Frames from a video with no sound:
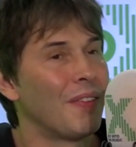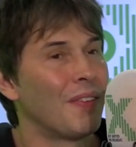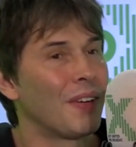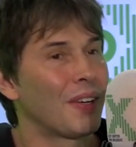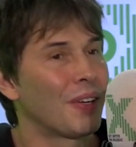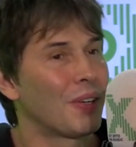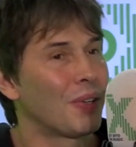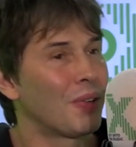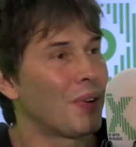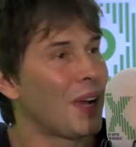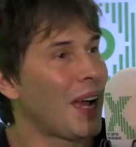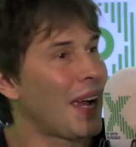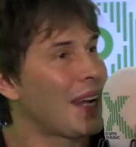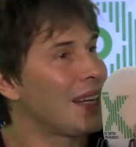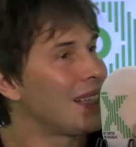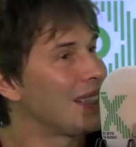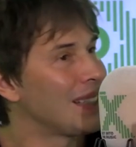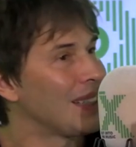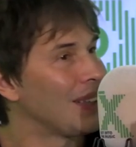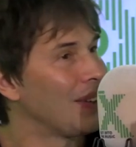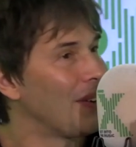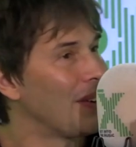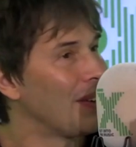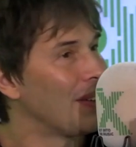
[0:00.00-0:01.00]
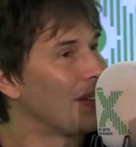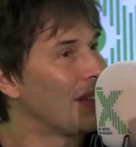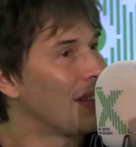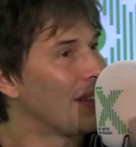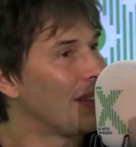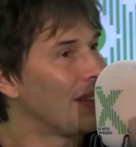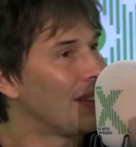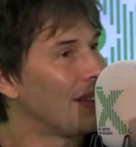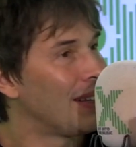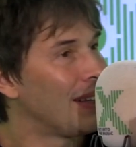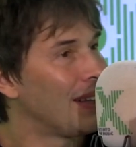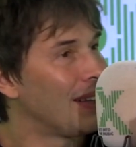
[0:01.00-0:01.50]
a creator, or
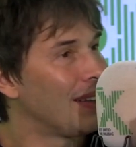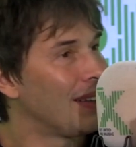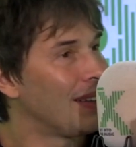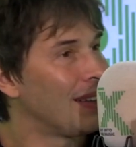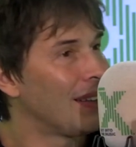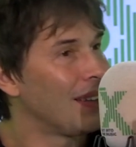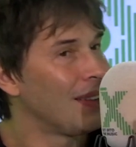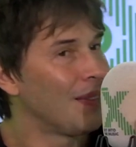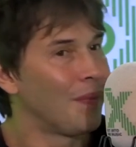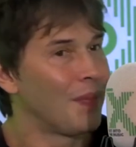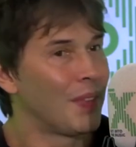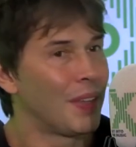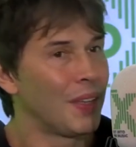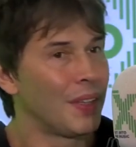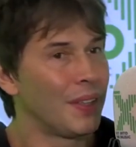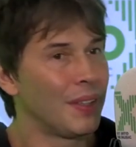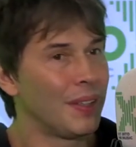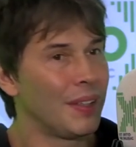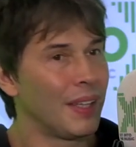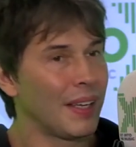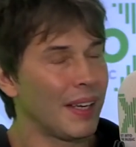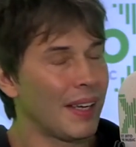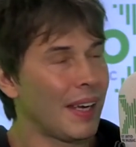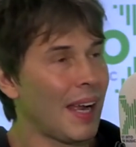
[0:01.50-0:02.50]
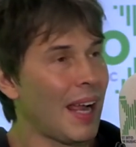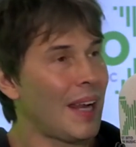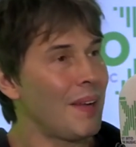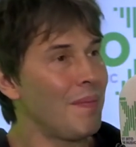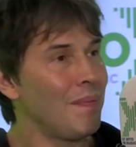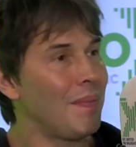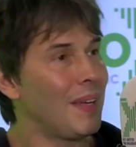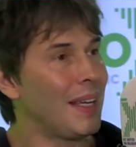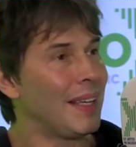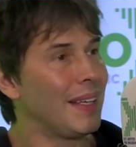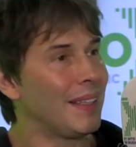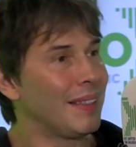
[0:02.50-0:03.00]
the
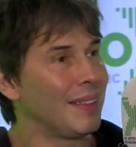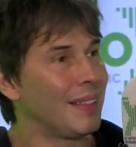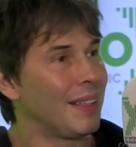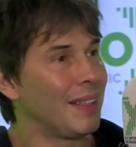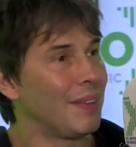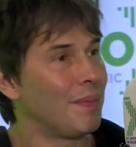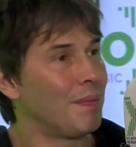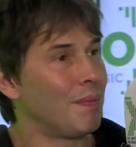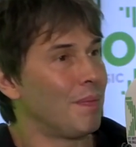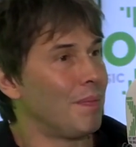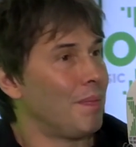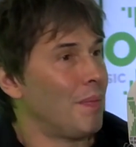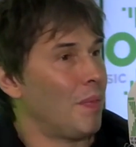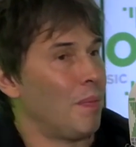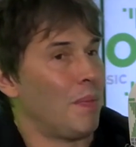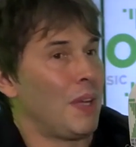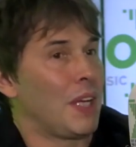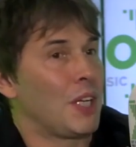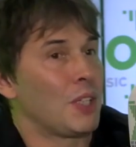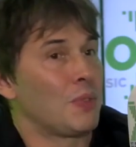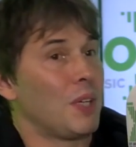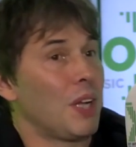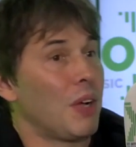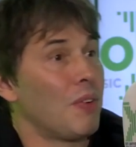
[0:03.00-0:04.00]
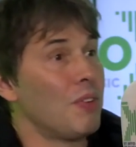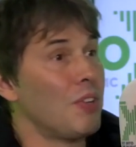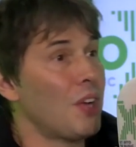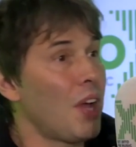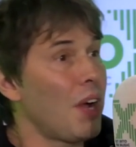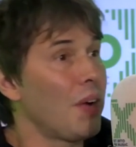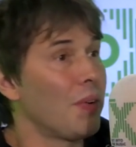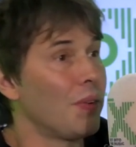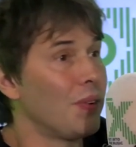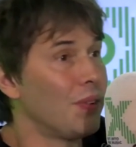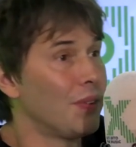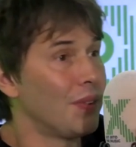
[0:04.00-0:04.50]
can be, because we don't
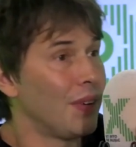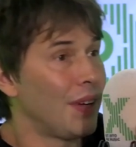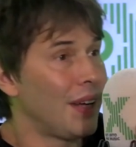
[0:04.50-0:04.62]
know.